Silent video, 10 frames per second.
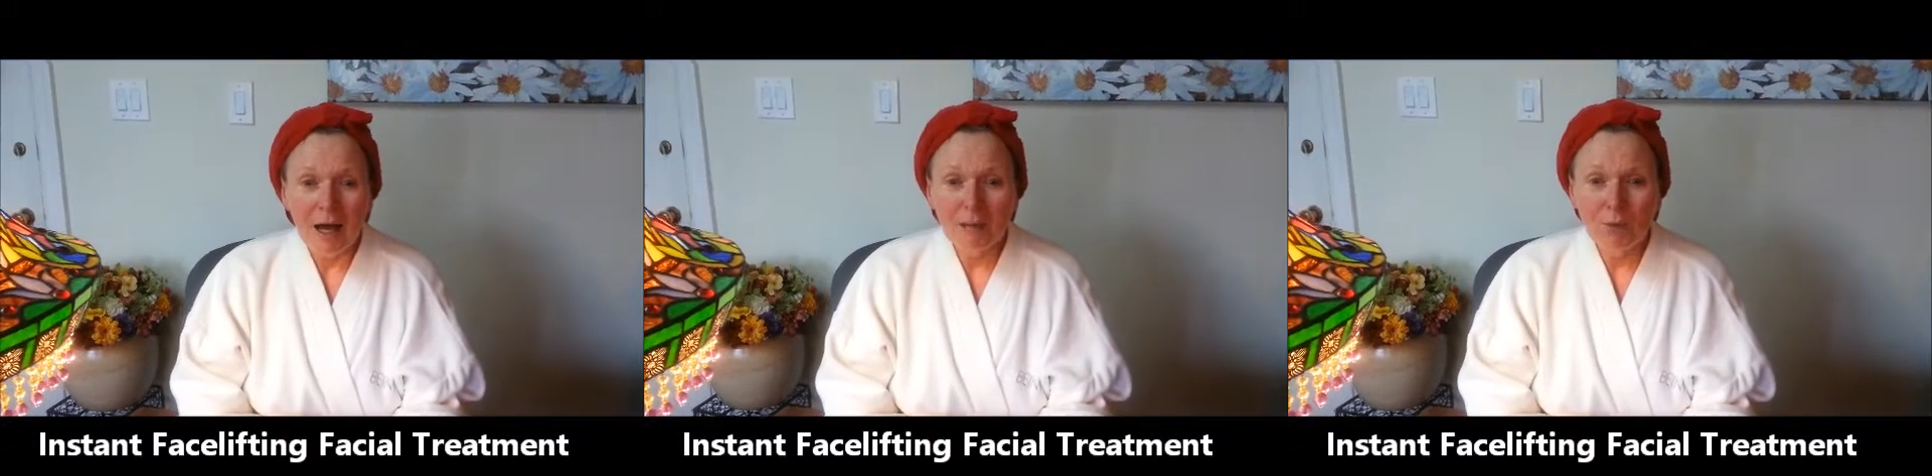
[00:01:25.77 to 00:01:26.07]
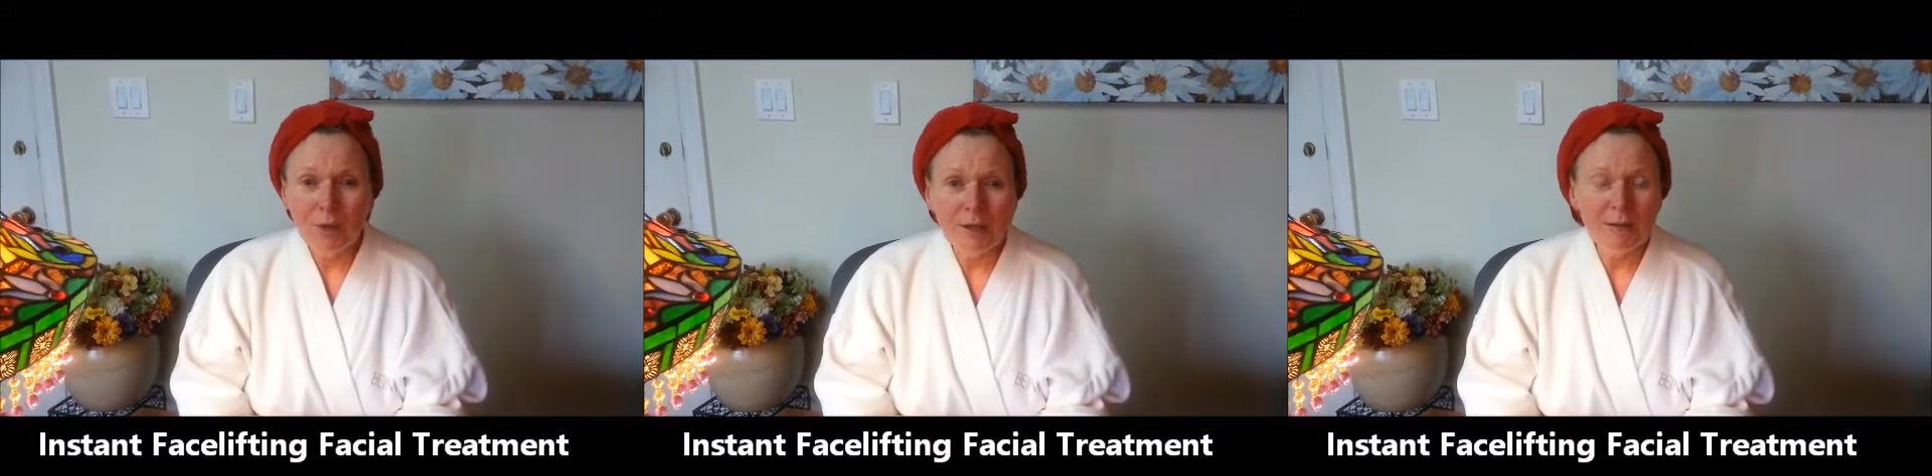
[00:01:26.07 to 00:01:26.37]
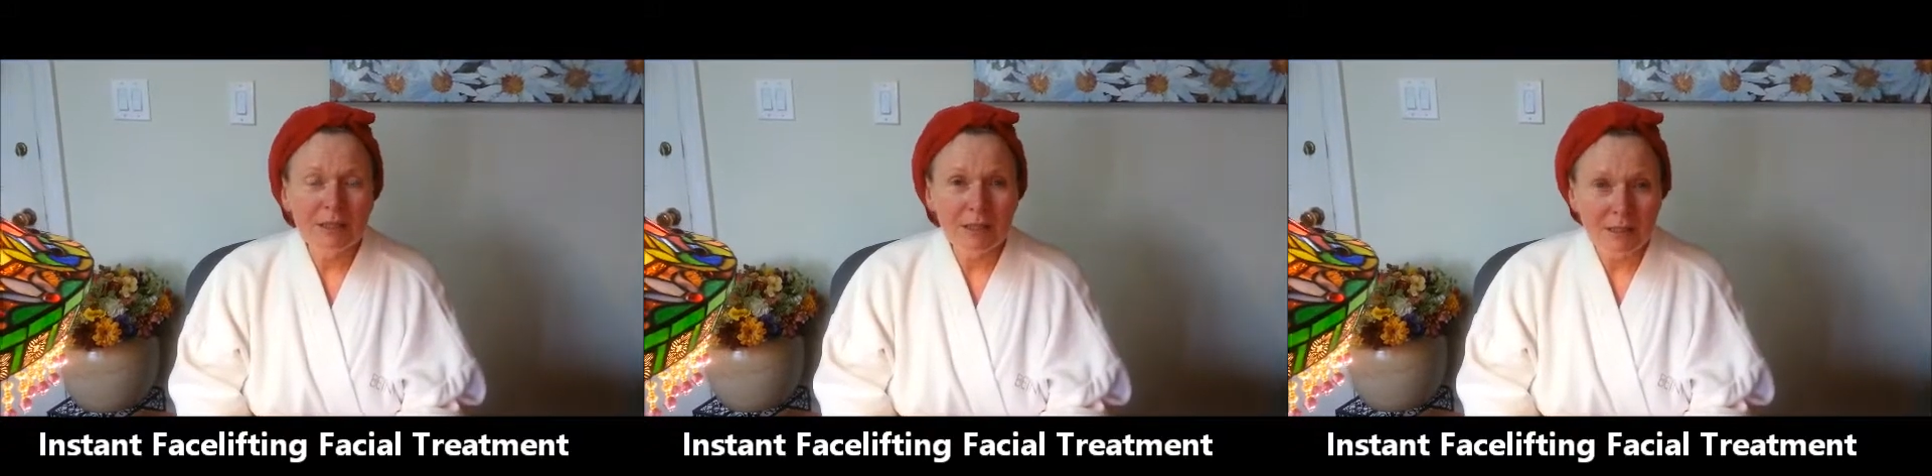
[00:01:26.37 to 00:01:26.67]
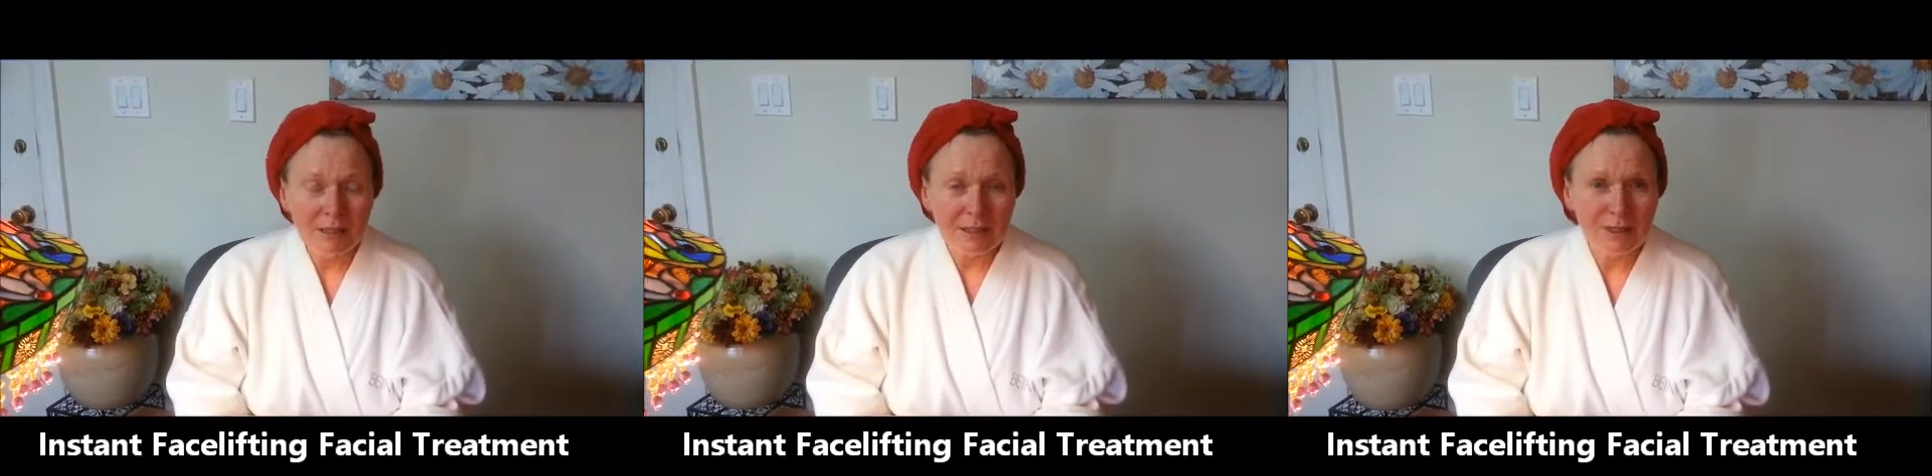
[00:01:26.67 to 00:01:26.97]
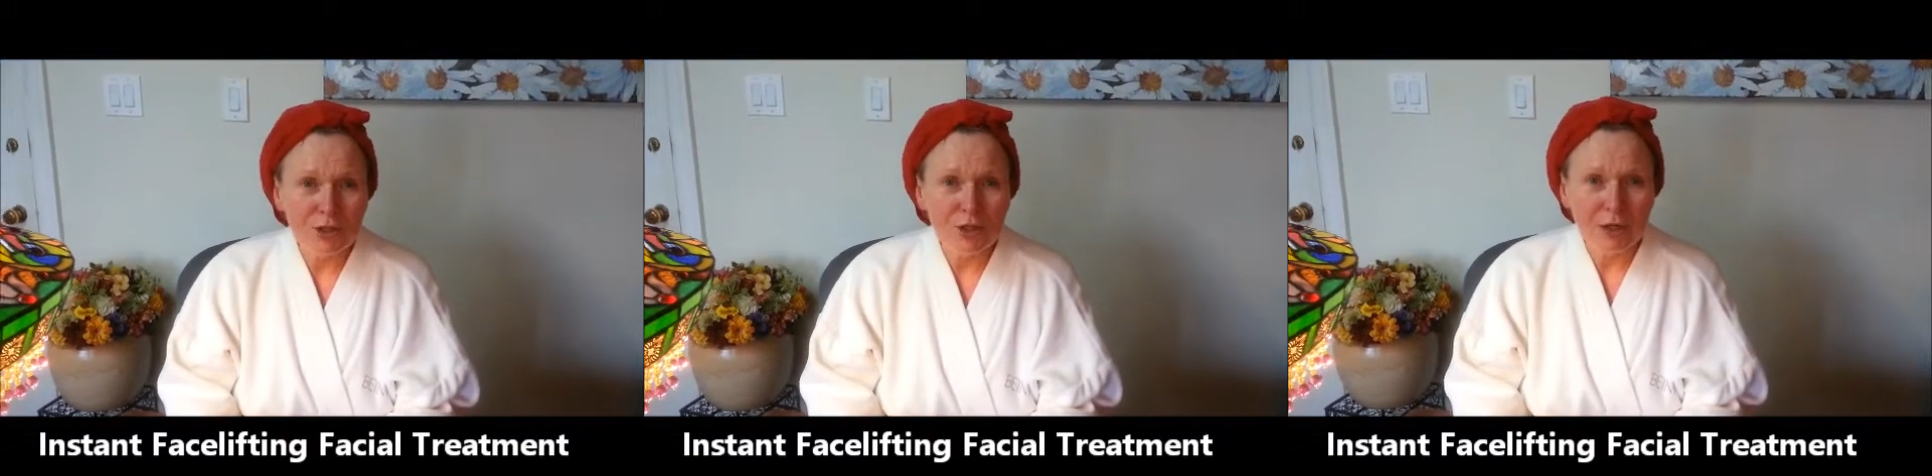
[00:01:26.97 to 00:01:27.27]
I'm going to be 60
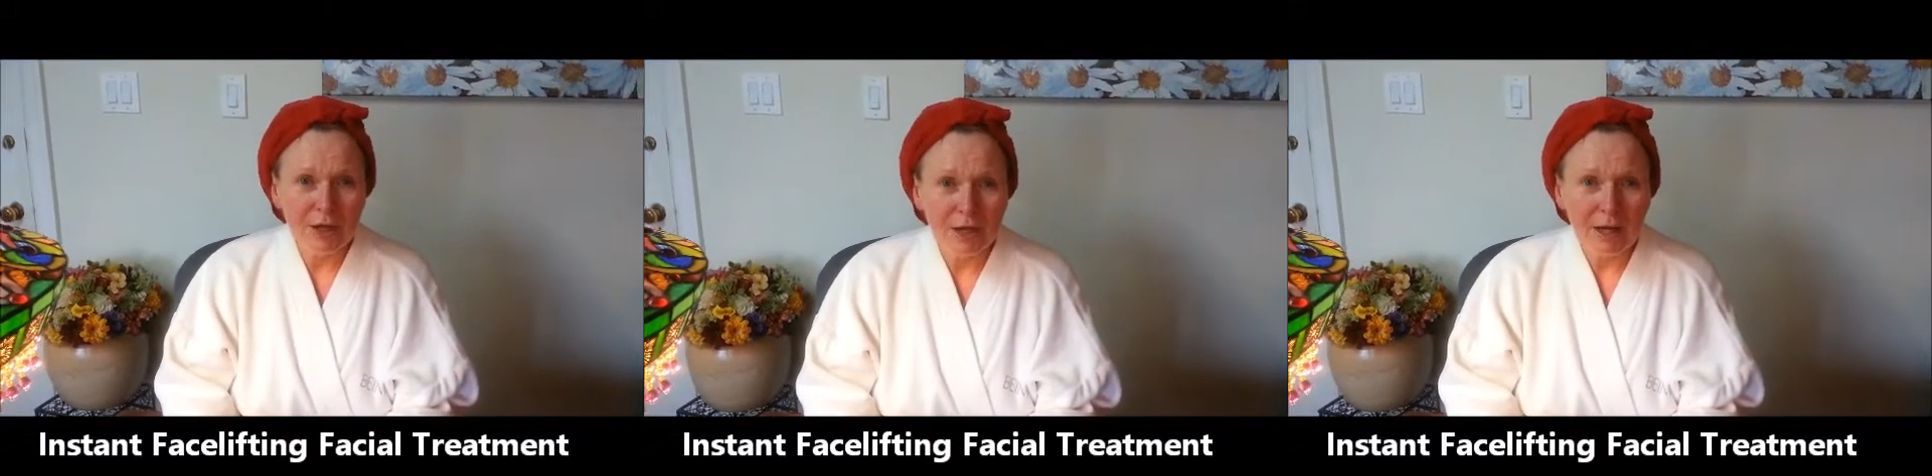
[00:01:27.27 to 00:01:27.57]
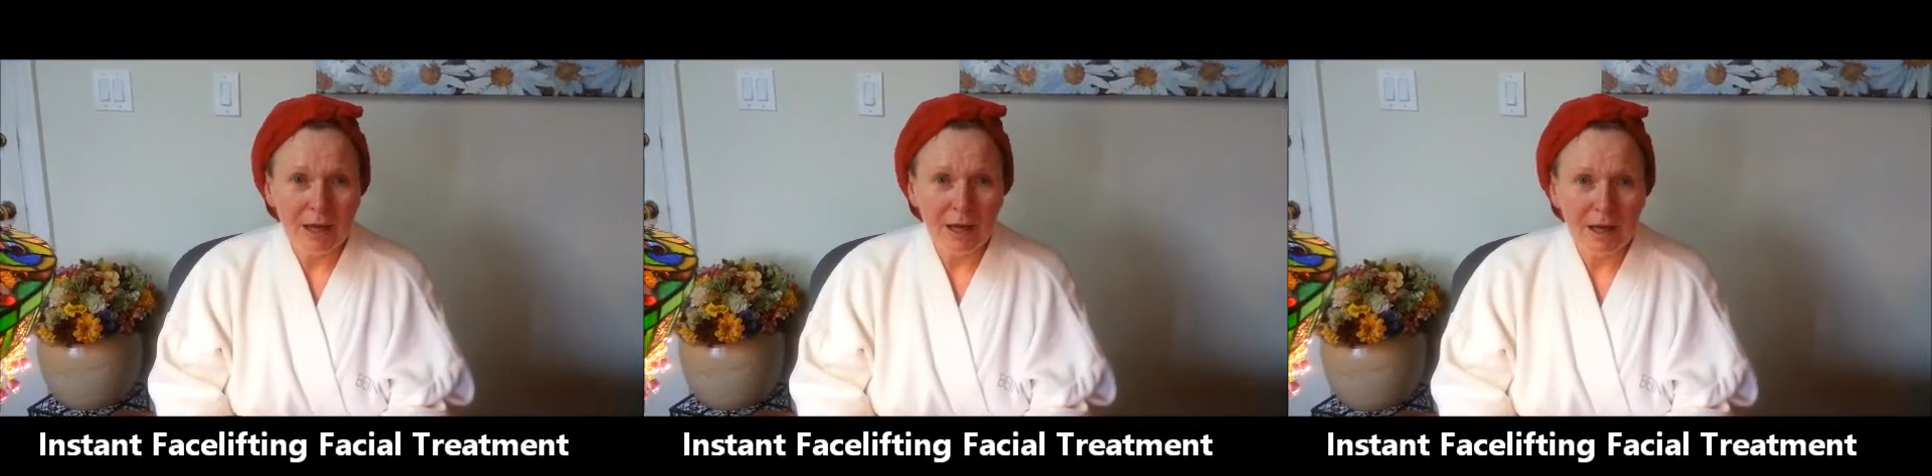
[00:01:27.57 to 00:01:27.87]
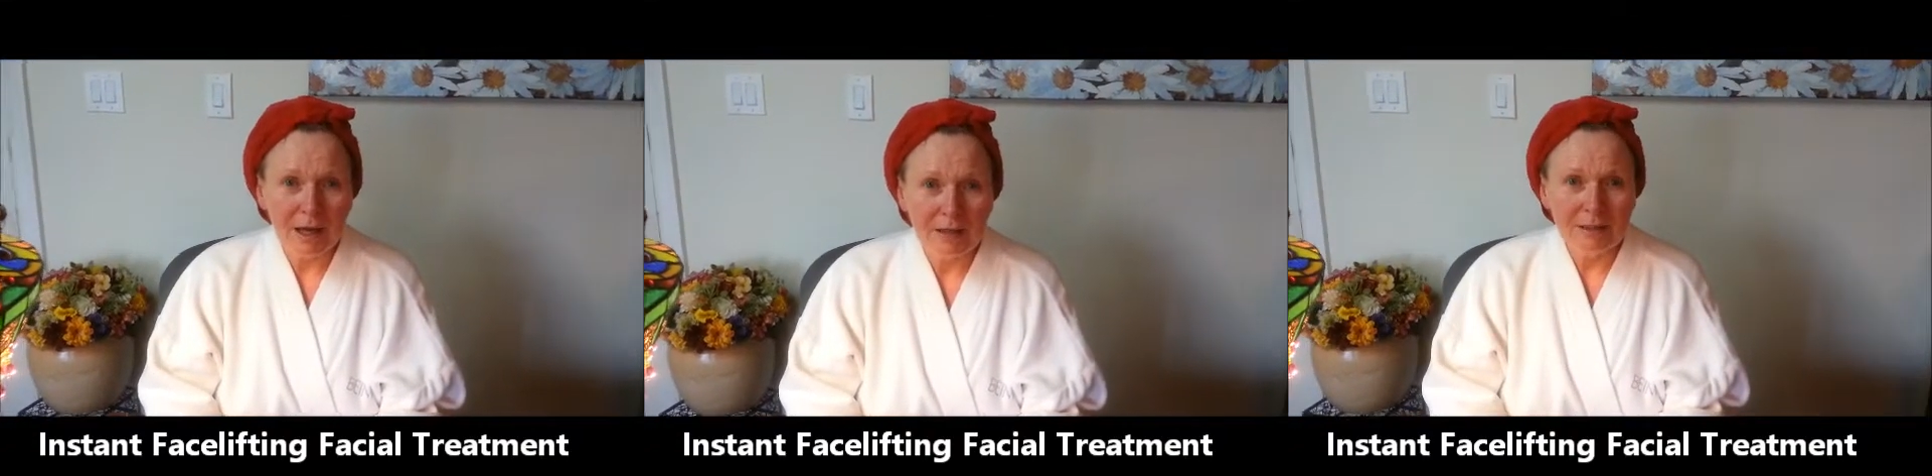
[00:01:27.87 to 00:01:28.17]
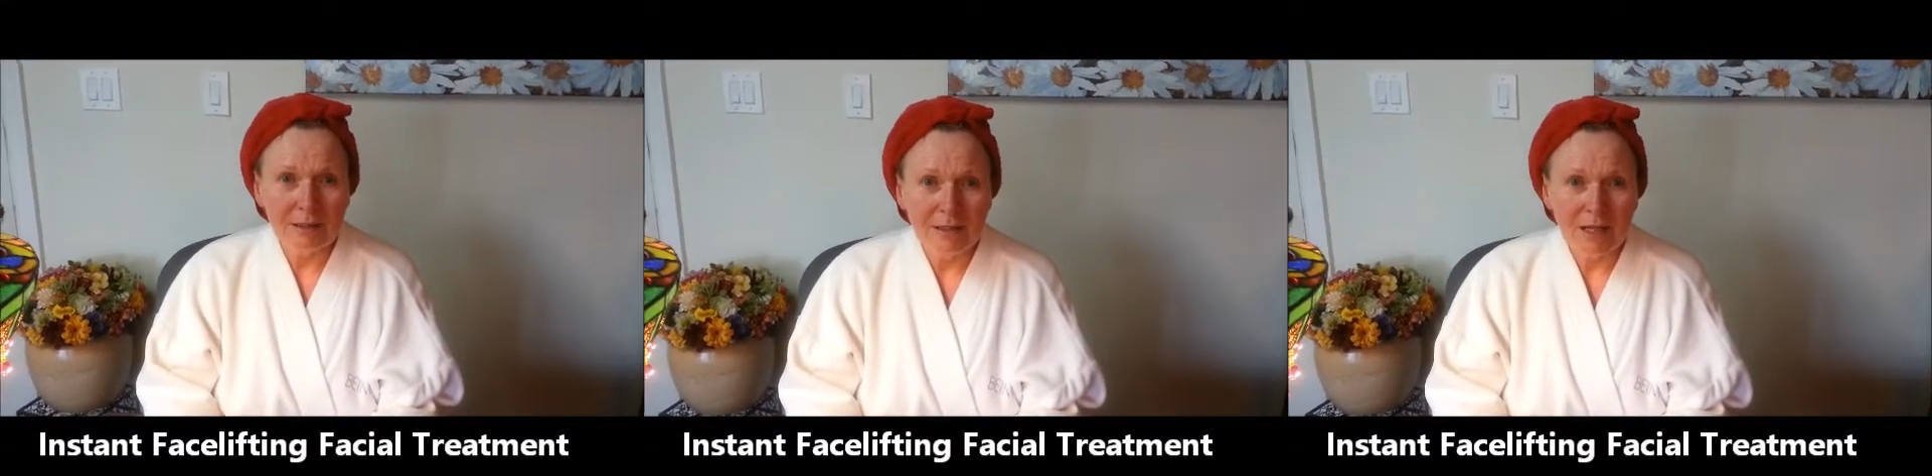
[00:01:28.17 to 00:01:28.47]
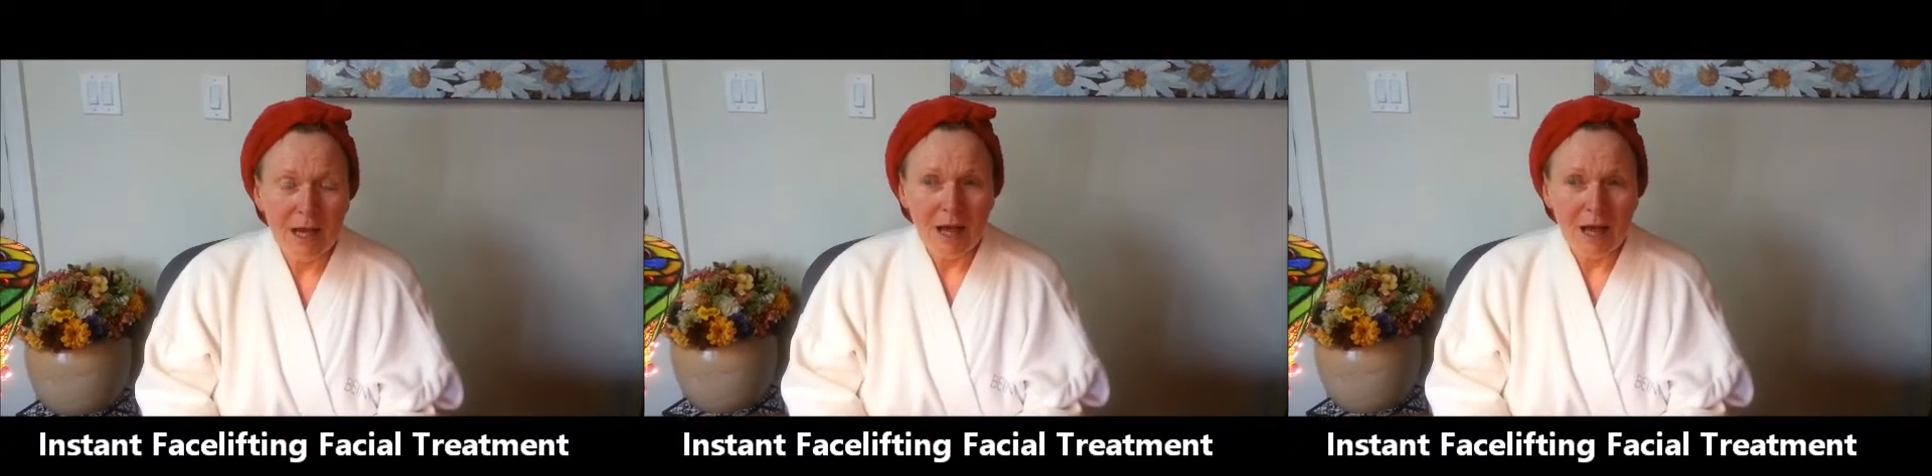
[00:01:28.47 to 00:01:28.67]
this year, and